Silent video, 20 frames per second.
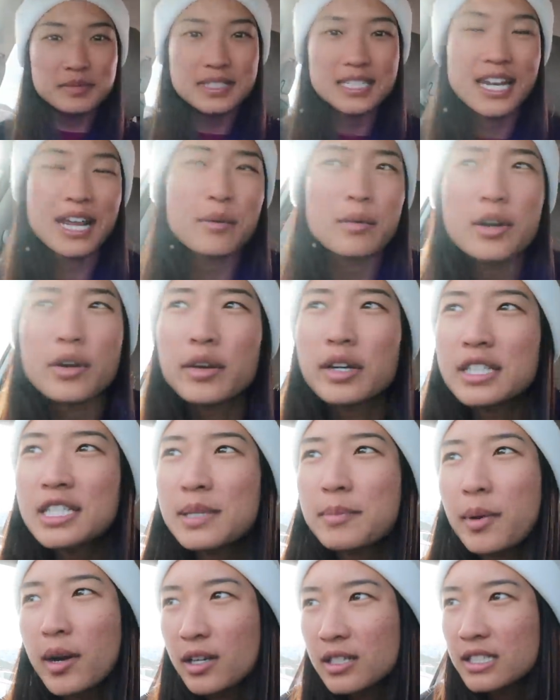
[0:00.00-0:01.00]
Today we're going
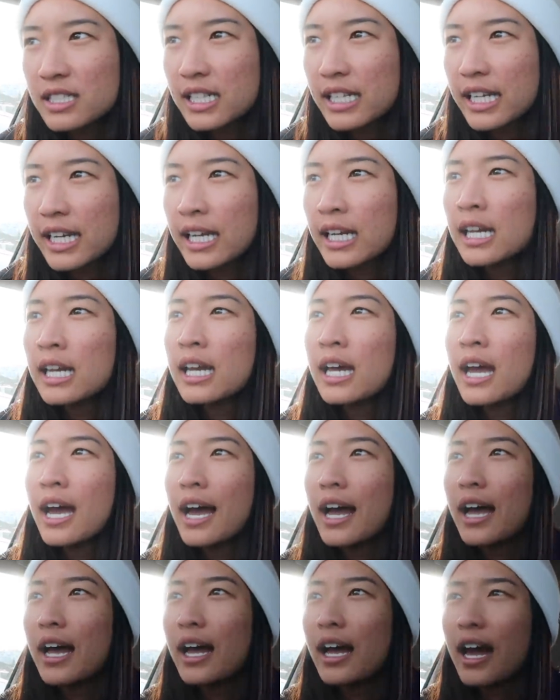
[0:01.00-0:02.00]
to Park City. Uh,
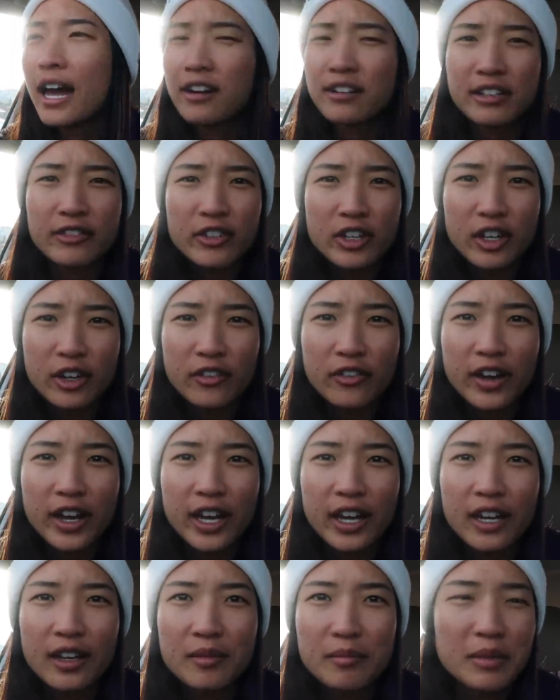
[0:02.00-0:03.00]
I don't even know if
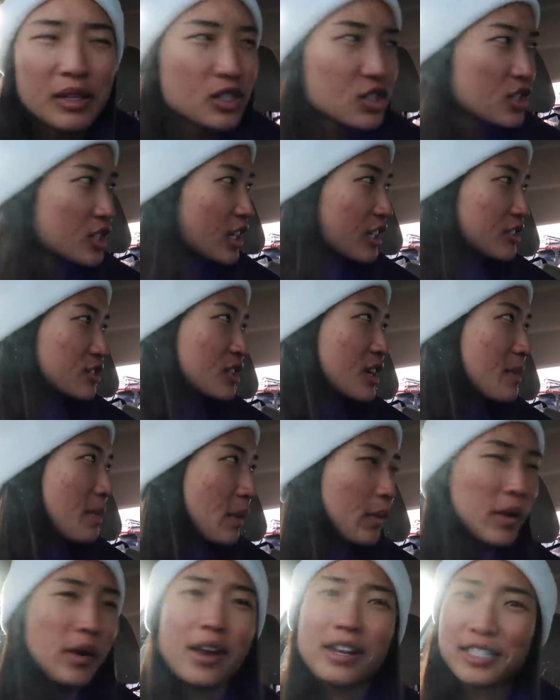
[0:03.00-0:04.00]
I mentioned yesterday,
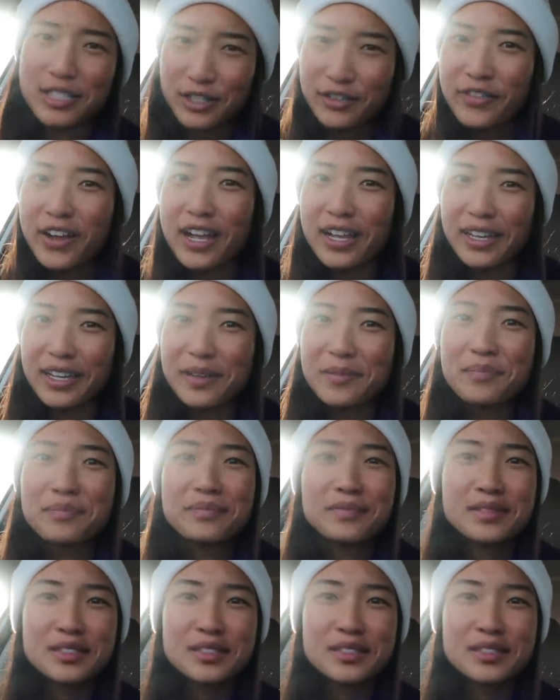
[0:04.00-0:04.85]
but we were at Deer Valley.